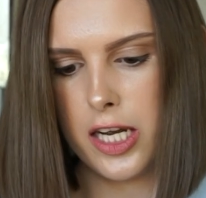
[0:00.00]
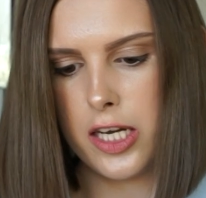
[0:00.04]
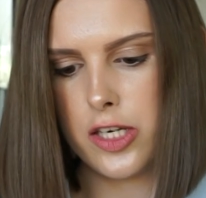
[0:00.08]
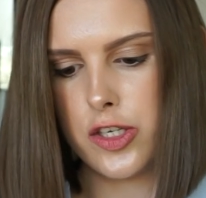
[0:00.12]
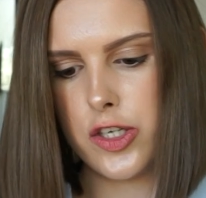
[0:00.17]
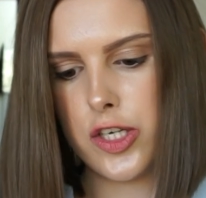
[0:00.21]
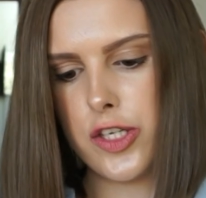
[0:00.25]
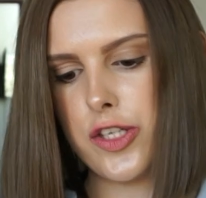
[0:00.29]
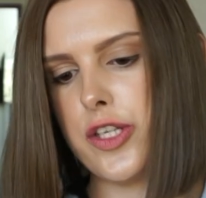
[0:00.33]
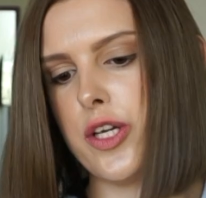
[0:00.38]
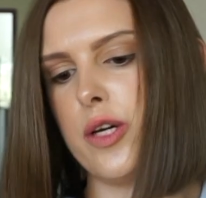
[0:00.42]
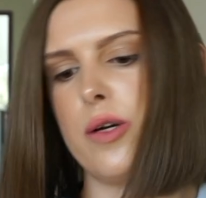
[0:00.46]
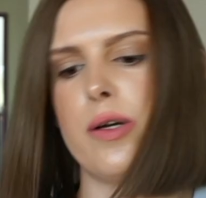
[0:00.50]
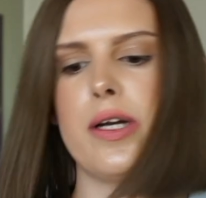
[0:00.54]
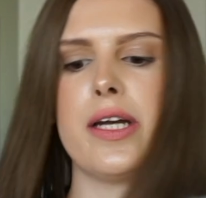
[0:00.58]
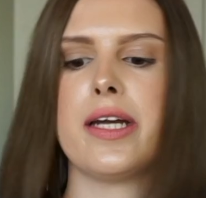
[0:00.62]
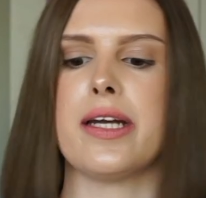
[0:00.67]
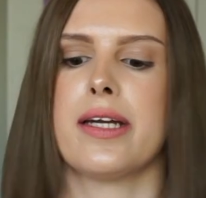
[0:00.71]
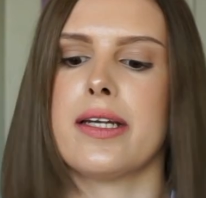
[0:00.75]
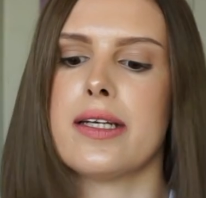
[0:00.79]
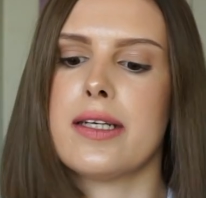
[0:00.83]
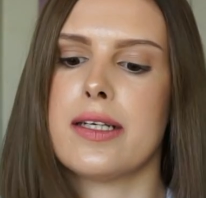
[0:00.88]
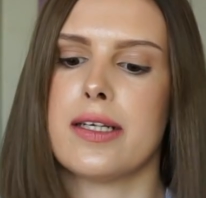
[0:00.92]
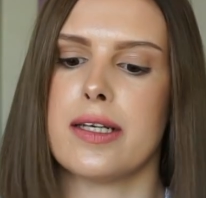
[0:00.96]
Just
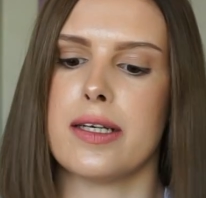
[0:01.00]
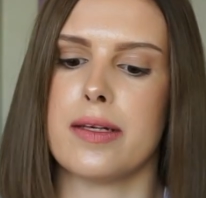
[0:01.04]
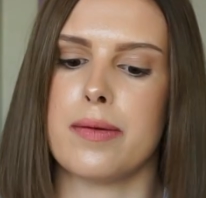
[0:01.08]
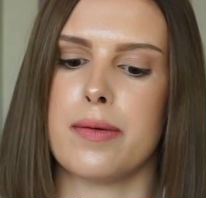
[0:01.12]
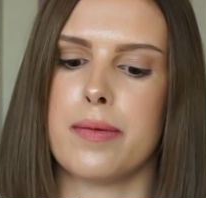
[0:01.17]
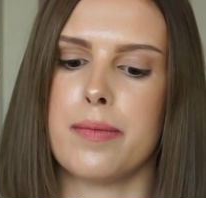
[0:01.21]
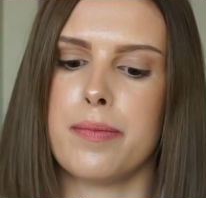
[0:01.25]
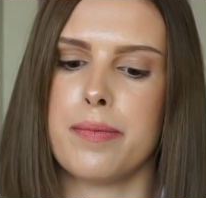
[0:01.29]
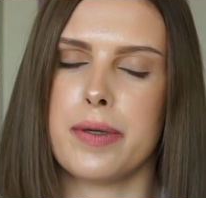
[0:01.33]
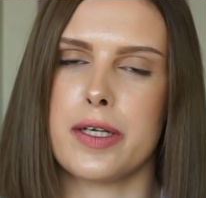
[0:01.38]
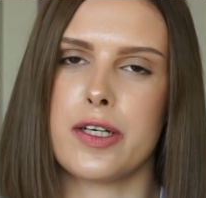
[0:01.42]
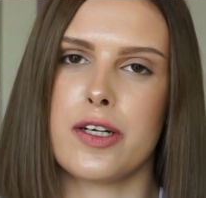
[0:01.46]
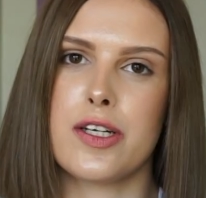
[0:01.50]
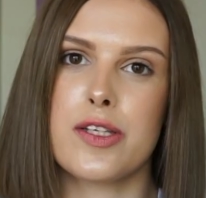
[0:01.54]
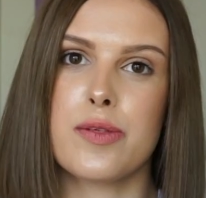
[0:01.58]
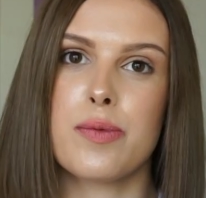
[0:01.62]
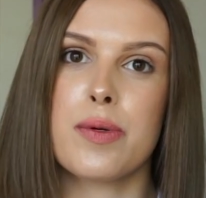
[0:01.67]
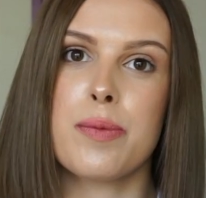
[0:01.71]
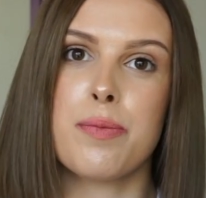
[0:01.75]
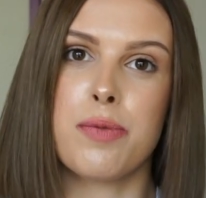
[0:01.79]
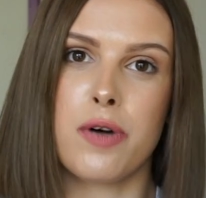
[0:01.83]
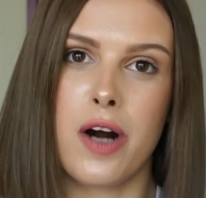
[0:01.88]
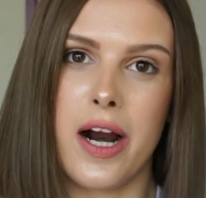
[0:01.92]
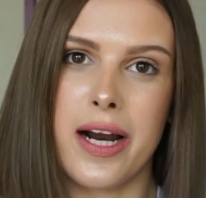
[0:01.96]
so because
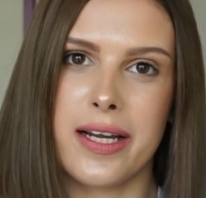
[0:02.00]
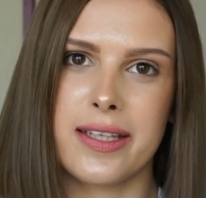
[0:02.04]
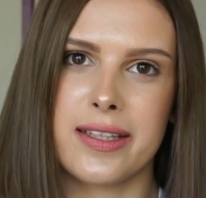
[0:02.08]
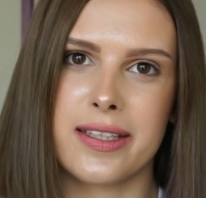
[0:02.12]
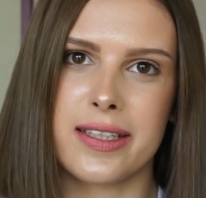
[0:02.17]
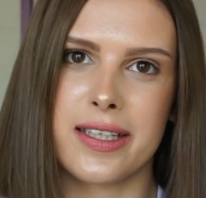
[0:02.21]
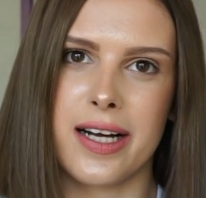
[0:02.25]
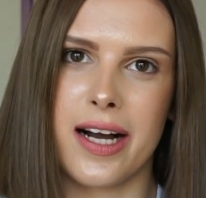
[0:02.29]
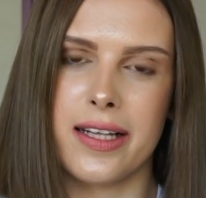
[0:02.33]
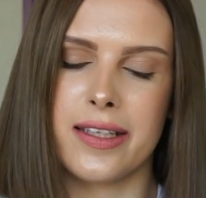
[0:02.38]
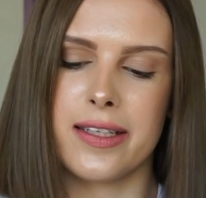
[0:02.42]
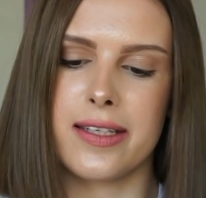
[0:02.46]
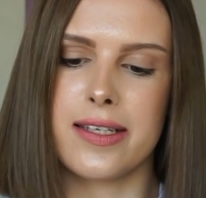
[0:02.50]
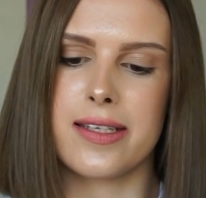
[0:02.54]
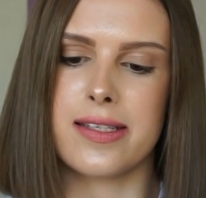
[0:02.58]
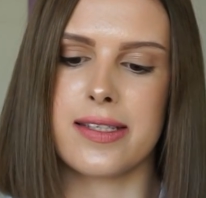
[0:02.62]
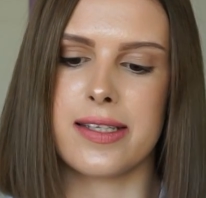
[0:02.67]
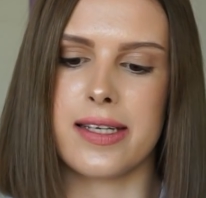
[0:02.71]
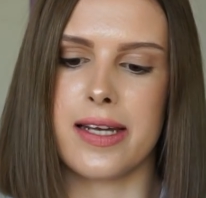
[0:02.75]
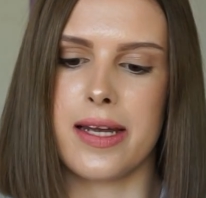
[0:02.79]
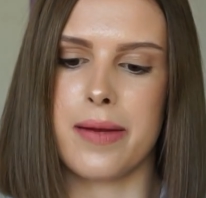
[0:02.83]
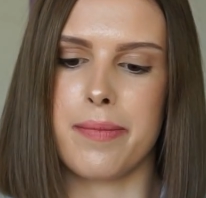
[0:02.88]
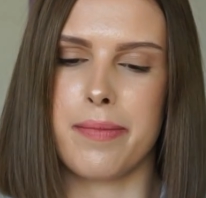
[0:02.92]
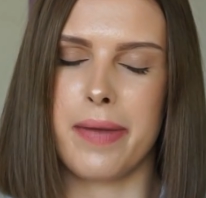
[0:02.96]
we brightened the colors,
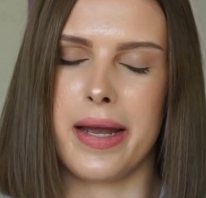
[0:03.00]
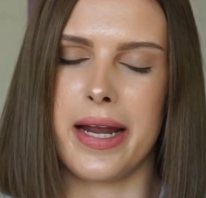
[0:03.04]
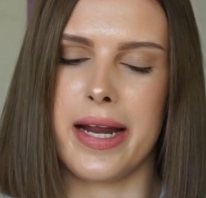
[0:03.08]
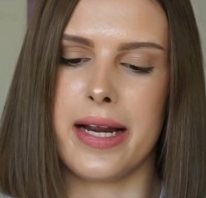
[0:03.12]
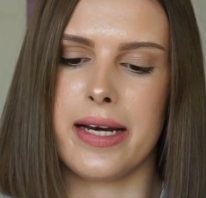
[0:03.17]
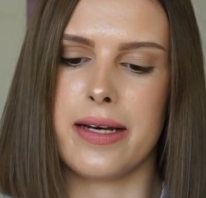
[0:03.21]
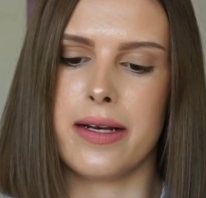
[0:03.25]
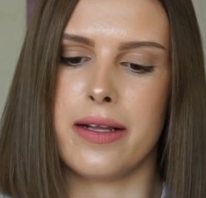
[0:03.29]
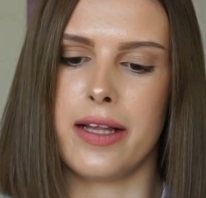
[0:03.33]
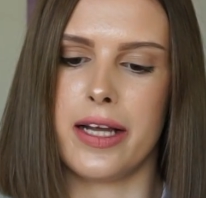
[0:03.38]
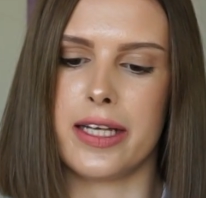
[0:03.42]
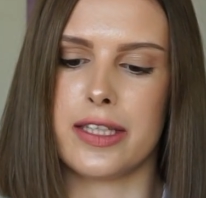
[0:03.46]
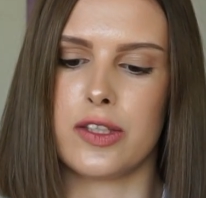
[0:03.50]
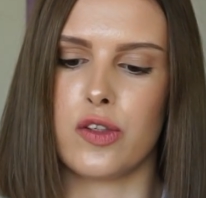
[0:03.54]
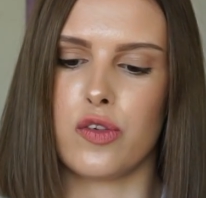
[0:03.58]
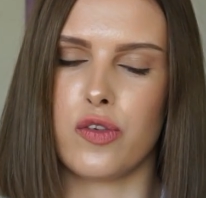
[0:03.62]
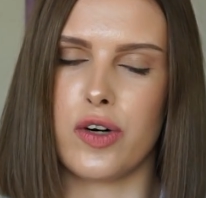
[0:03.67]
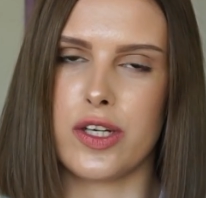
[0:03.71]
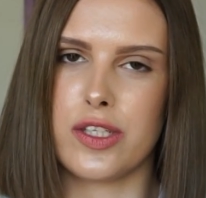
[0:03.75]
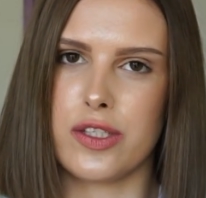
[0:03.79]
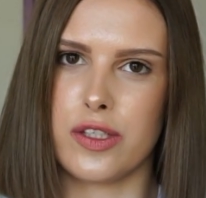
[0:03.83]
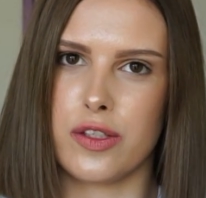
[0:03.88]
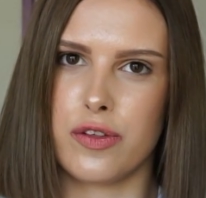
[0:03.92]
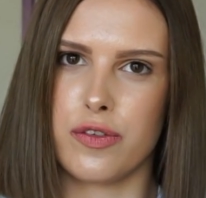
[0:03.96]
it made like the
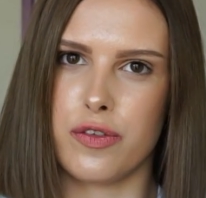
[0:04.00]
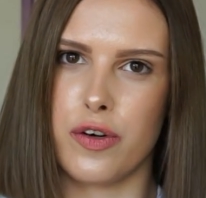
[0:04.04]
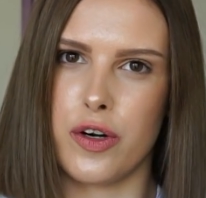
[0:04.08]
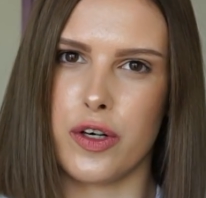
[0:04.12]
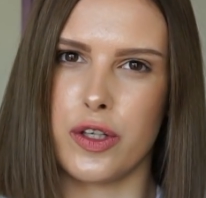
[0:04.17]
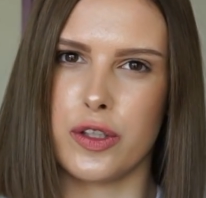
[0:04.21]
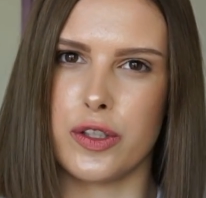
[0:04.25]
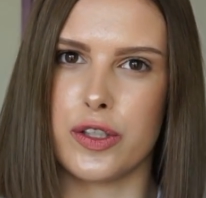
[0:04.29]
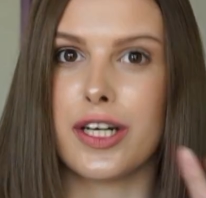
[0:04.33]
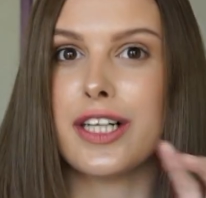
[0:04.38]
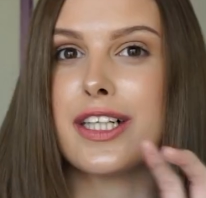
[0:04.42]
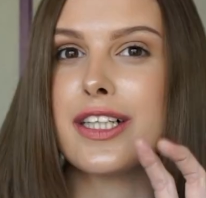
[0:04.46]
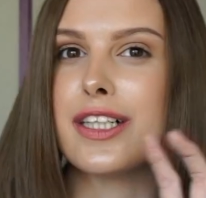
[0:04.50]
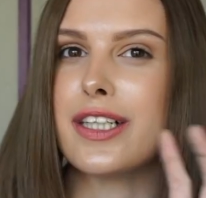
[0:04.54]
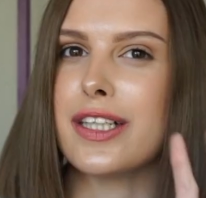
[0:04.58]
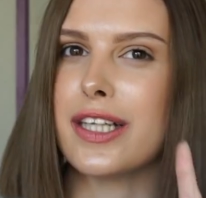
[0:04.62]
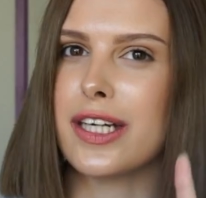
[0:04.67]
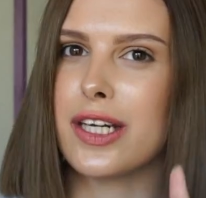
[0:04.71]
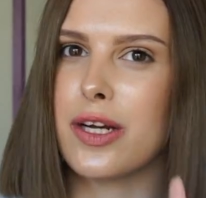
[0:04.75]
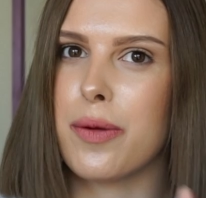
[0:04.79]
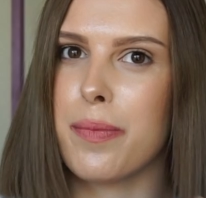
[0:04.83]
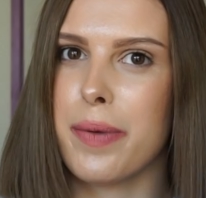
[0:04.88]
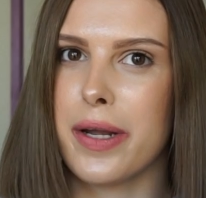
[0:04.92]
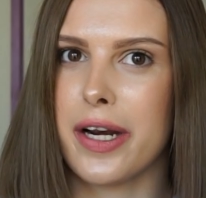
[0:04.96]
rest of the photo look a
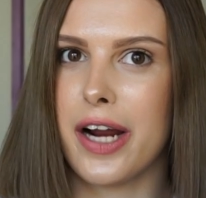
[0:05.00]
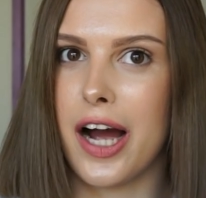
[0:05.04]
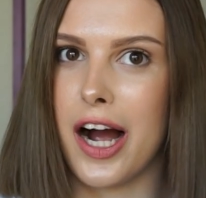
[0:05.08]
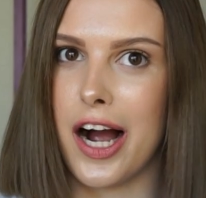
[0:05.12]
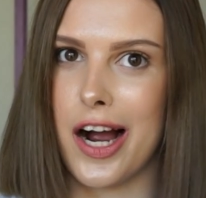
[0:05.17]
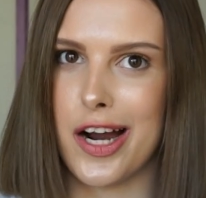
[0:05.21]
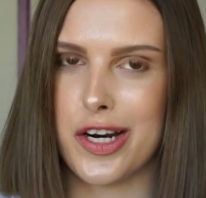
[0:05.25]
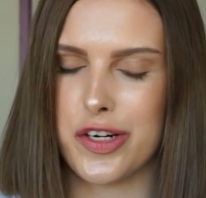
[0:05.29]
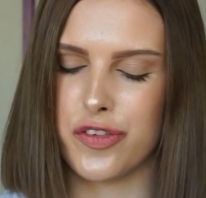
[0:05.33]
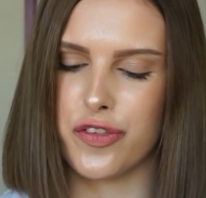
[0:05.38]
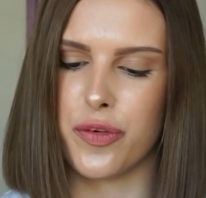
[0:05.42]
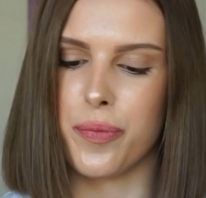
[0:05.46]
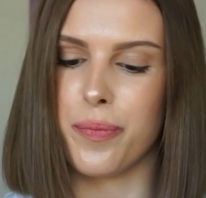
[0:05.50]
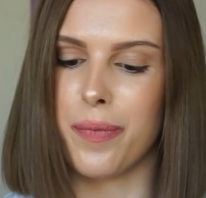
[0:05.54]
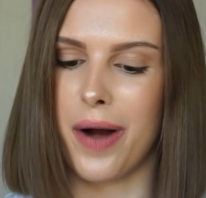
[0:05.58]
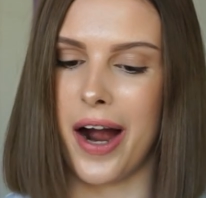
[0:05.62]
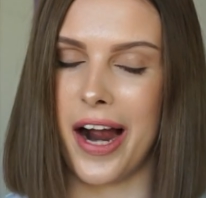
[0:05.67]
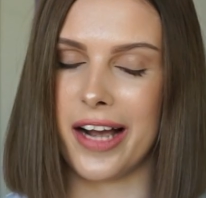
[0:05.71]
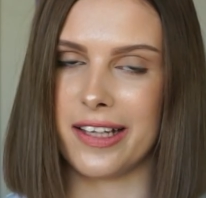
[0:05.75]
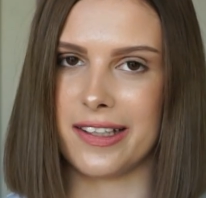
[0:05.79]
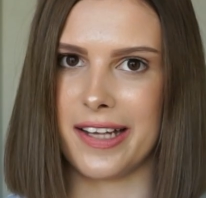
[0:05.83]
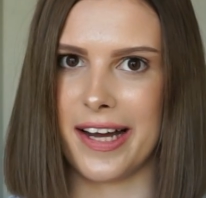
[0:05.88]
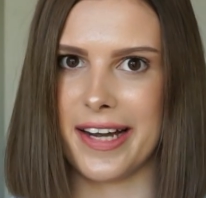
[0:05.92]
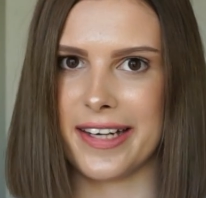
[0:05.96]
little bit harsh for
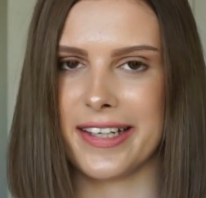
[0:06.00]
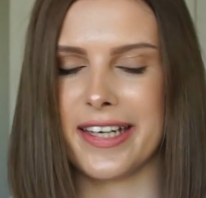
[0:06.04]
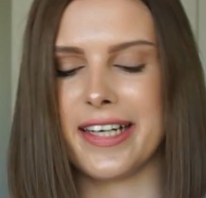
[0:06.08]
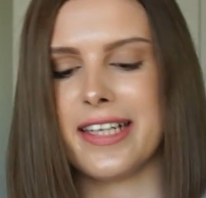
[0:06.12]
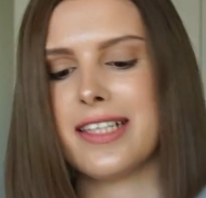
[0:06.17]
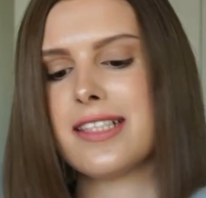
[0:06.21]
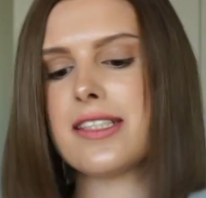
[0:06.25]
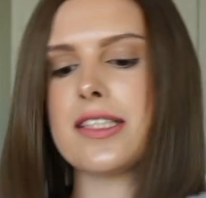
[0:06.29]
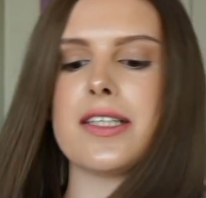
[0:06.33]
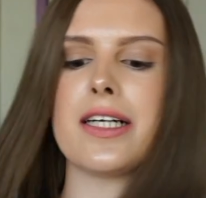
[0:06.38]
my liking.